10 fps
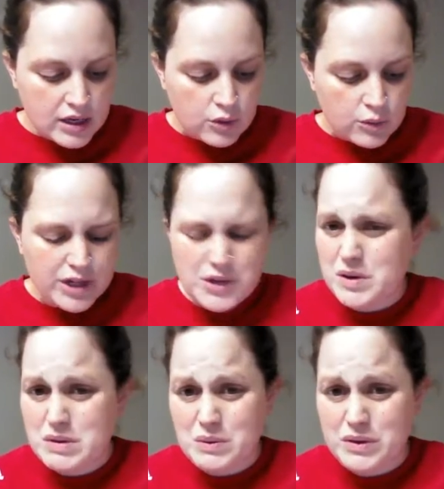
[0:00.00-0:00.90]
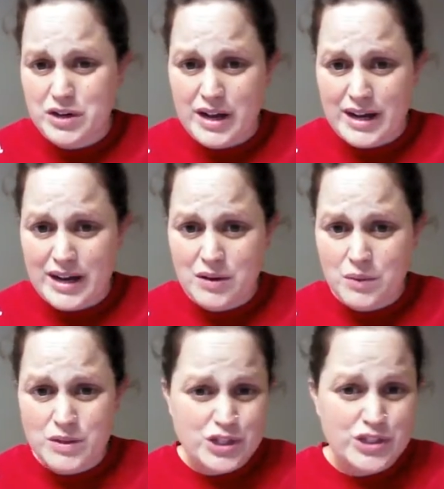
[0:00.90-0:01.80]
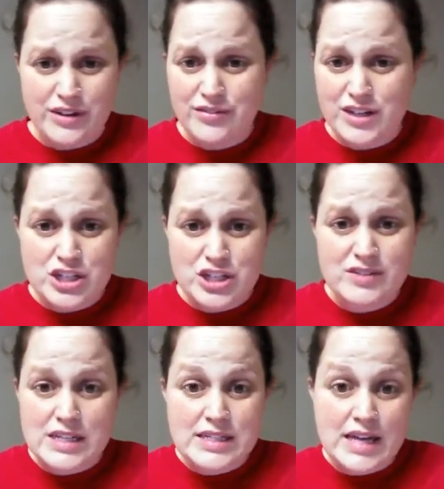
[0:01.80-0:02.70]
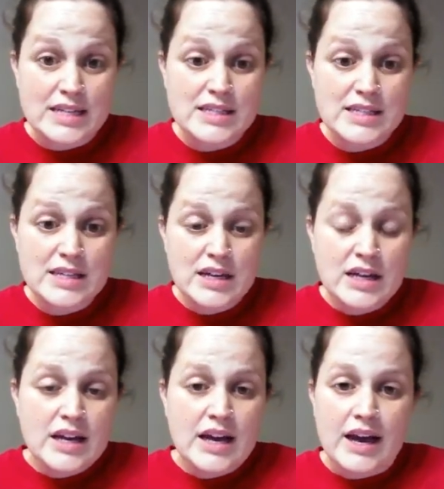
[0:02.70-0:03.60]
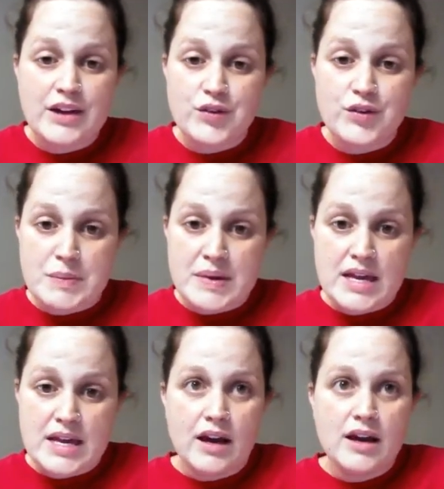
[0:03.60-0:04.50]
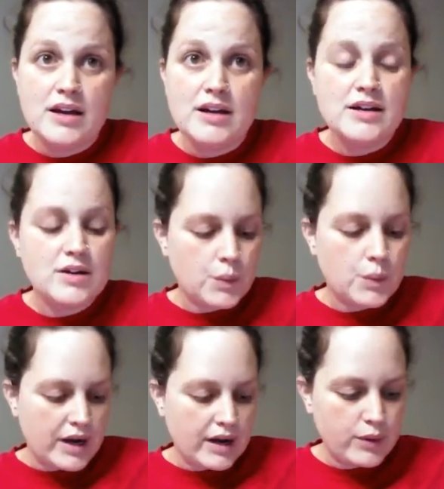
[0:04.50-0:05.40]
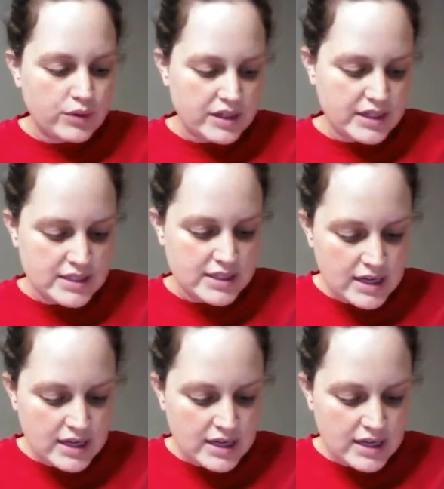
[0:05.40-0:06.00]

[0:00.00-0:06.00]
where do you want to be when you're 80? What's your definition of success? And for me, when I wrote this,